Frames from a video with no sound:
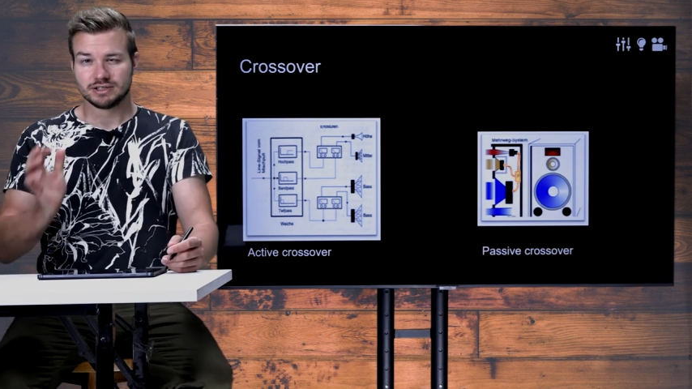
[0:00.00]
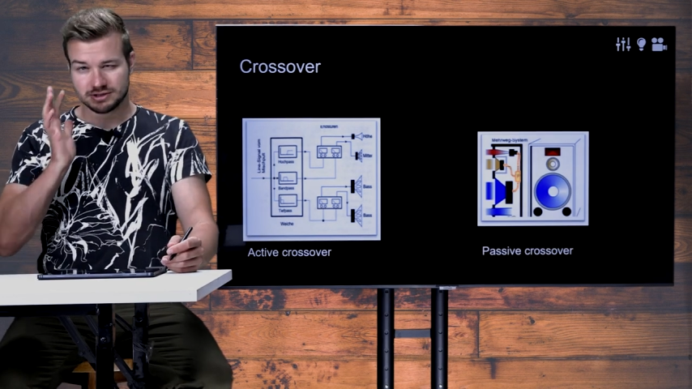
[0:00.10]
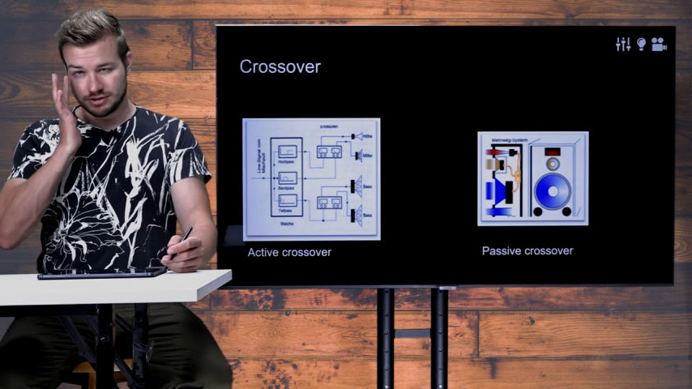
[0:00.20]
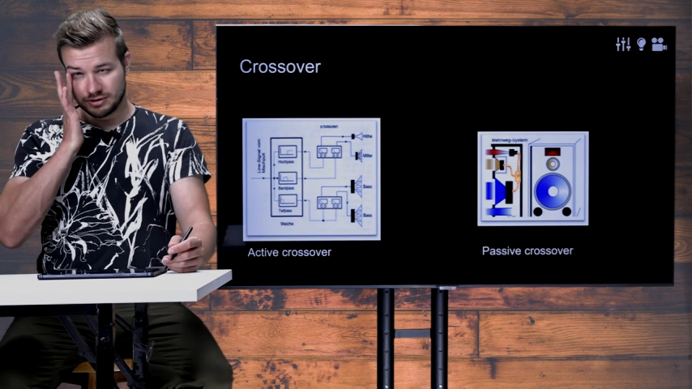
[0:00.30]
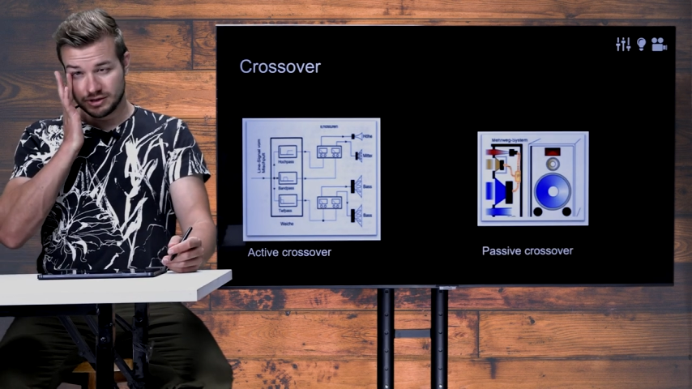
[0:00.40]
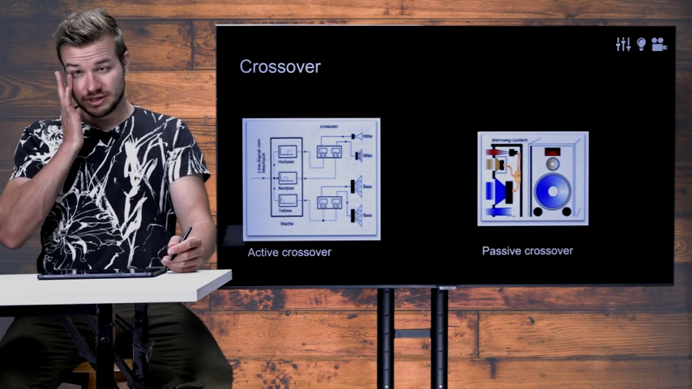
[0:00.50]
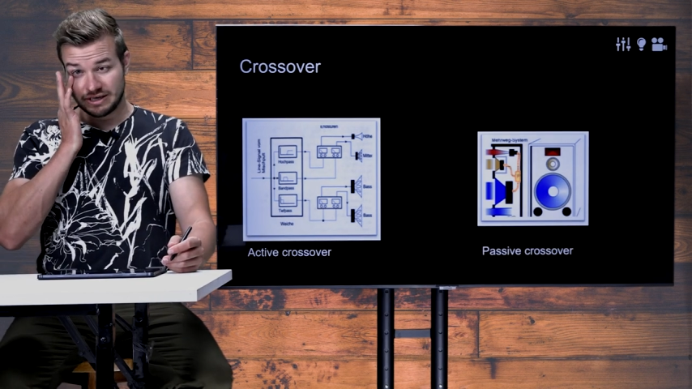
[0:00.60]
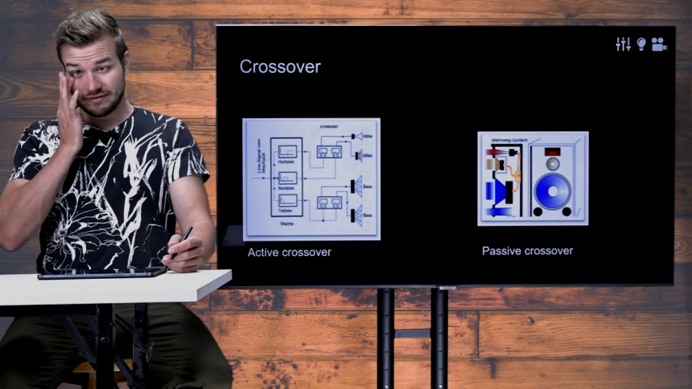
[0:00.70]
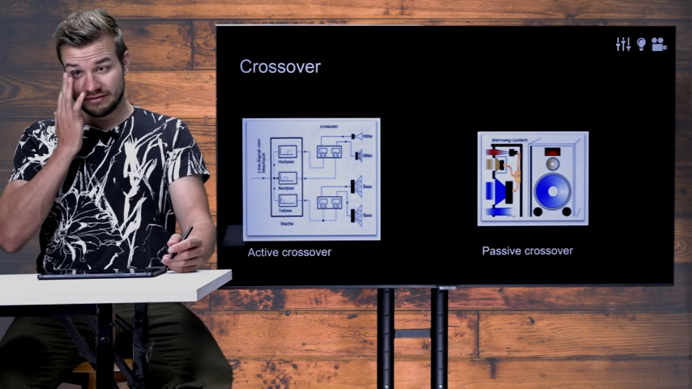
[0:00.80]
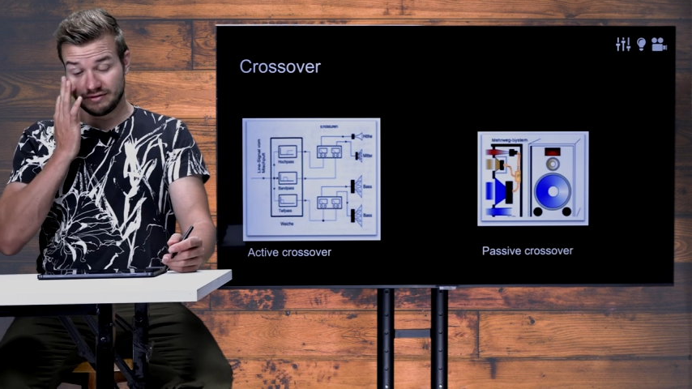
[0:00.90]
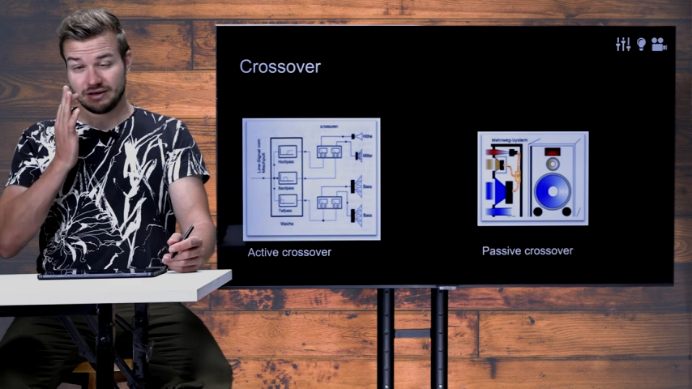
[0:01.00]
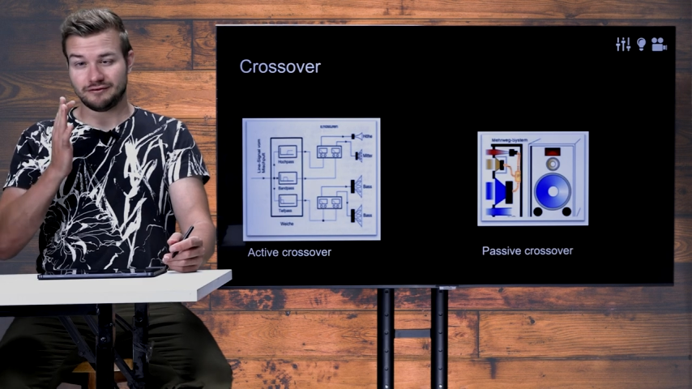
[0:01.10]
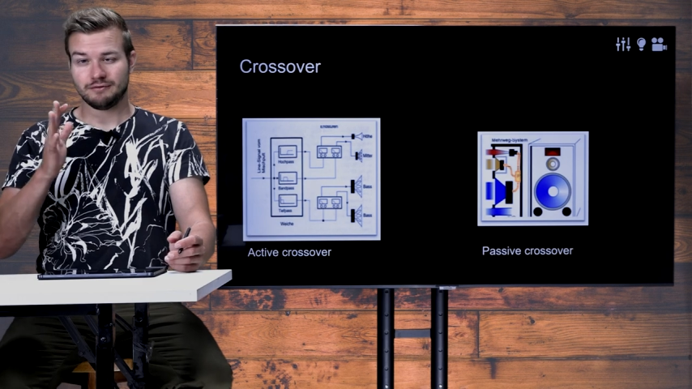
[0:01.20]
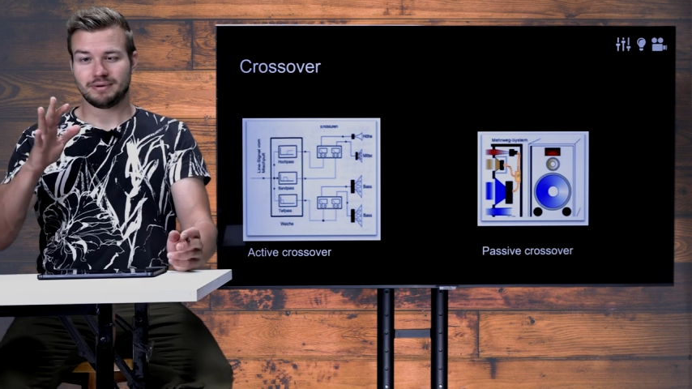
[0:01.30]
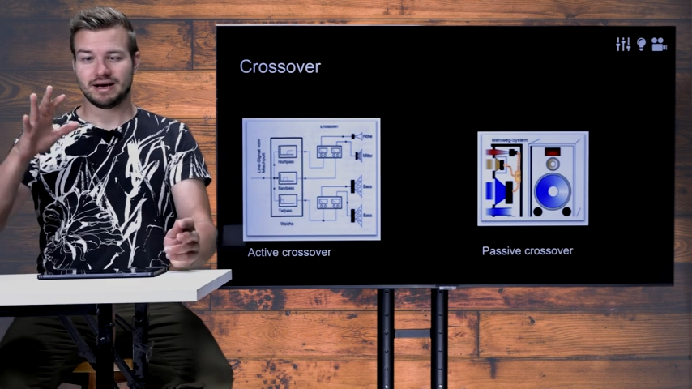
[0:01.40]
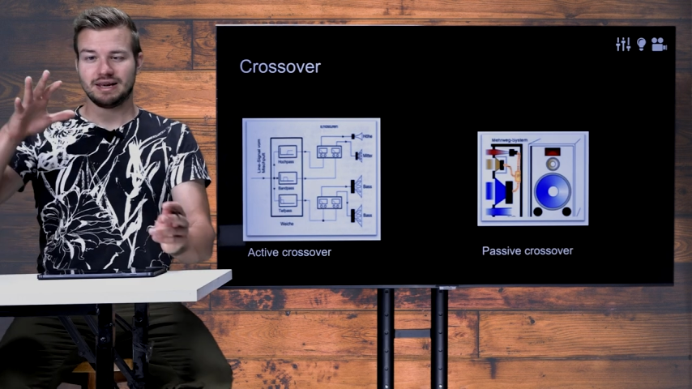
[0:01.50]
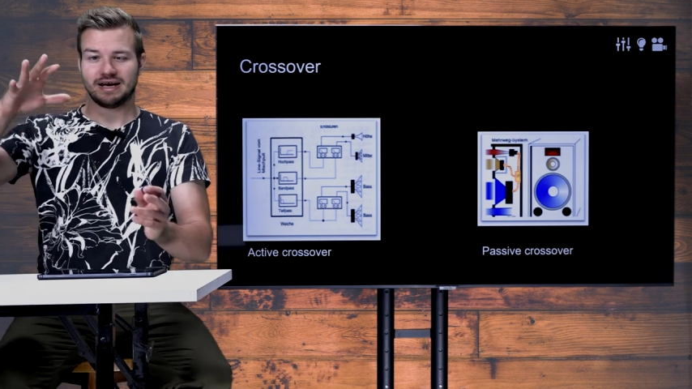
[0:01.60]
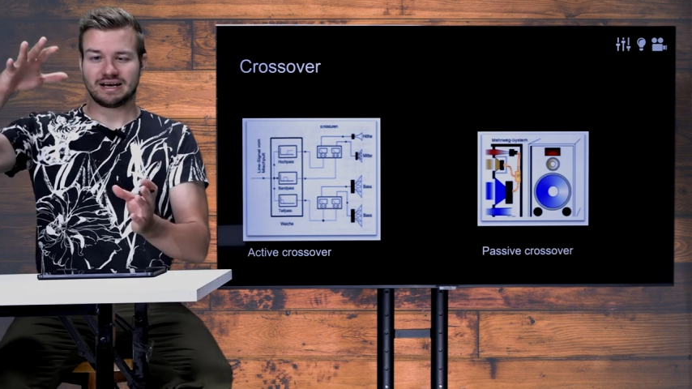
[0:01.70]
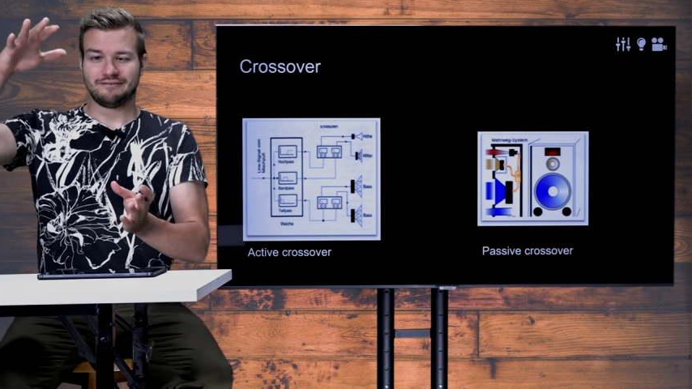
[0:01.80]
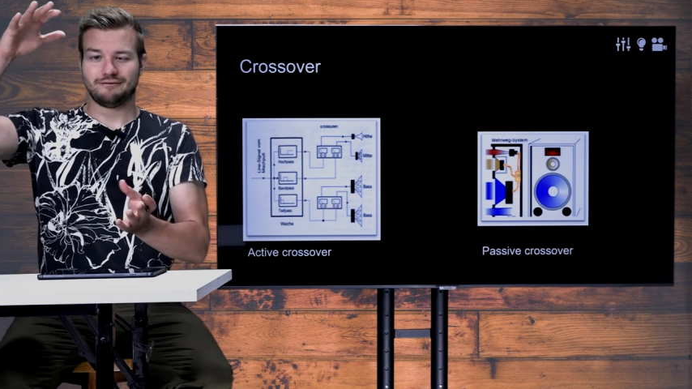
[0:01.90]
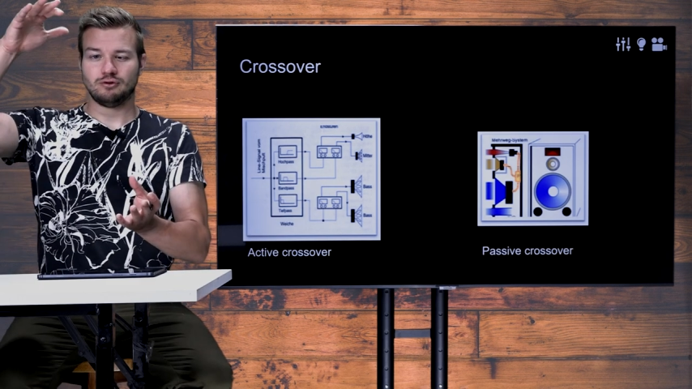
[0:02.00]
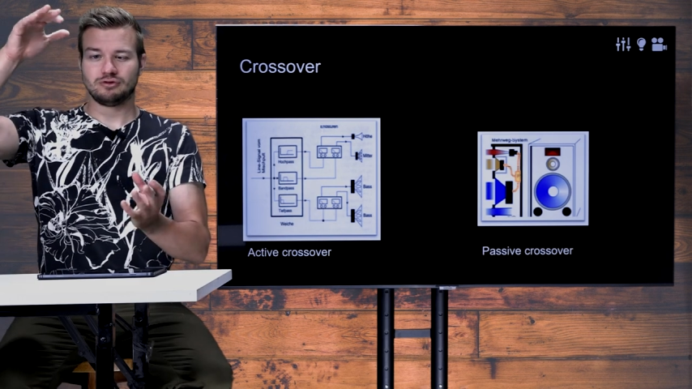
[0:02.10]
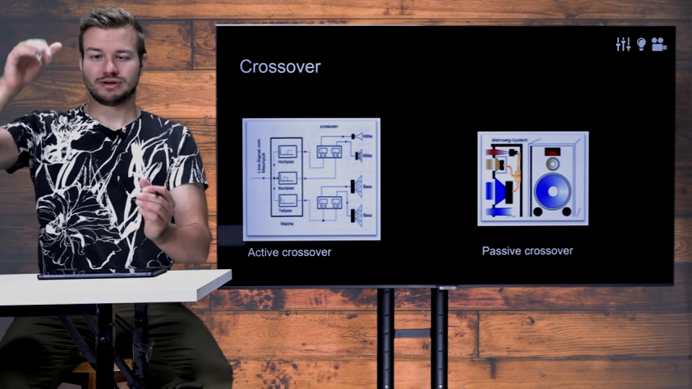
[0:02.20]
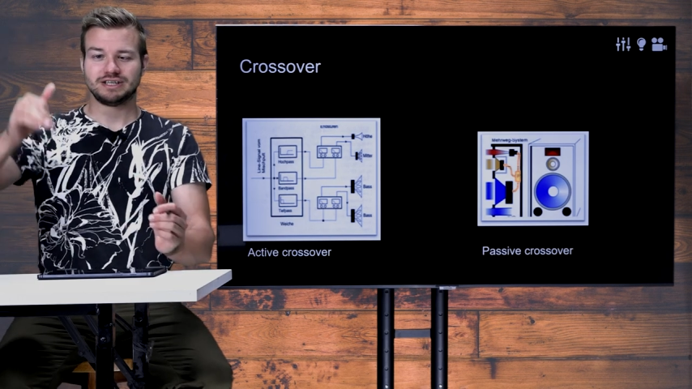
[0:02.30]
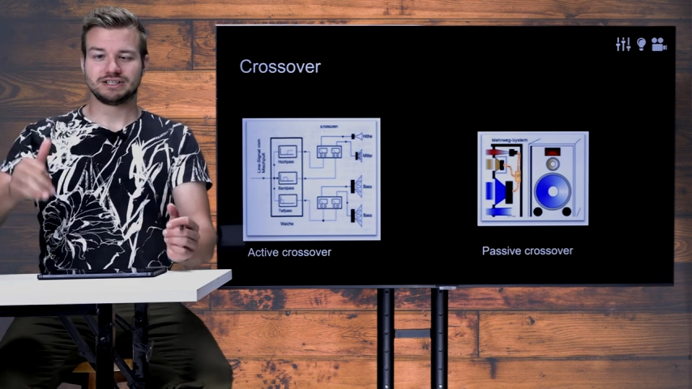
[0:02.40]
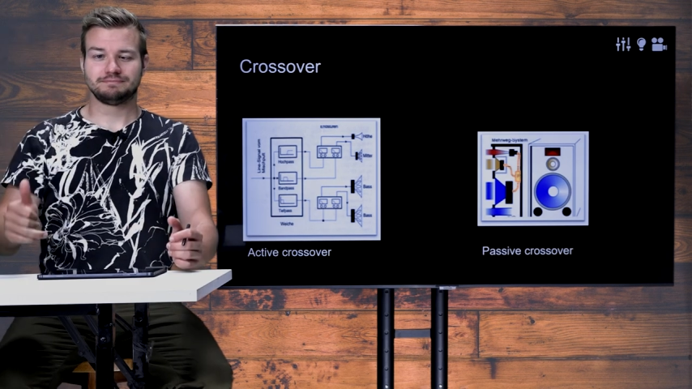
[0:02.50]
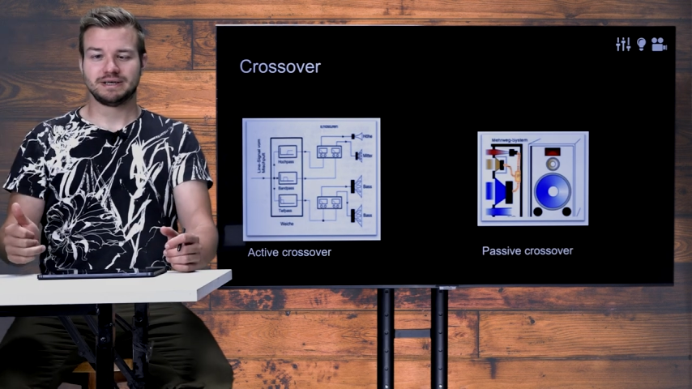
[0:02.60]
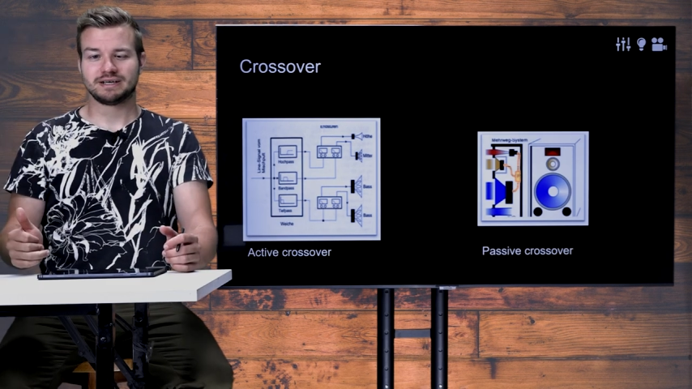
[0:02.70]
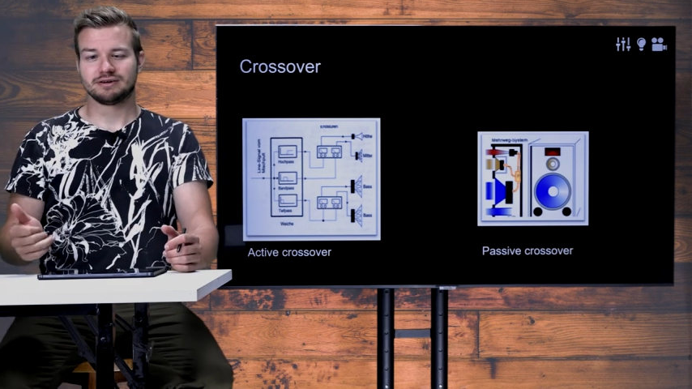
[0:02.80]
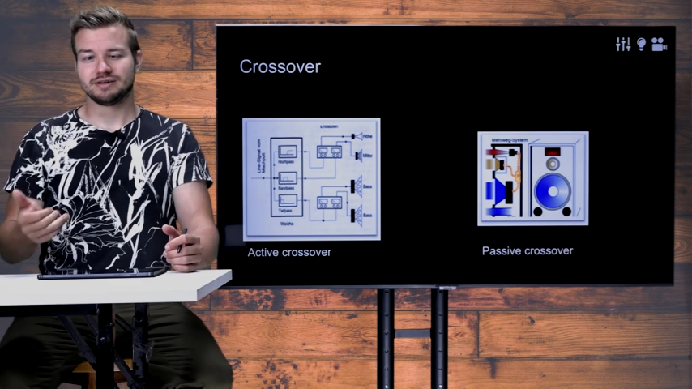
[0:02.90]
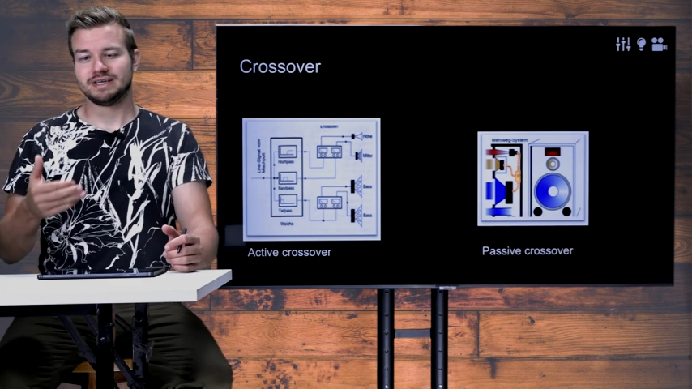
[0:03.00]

So even if you buy like a full range speaker,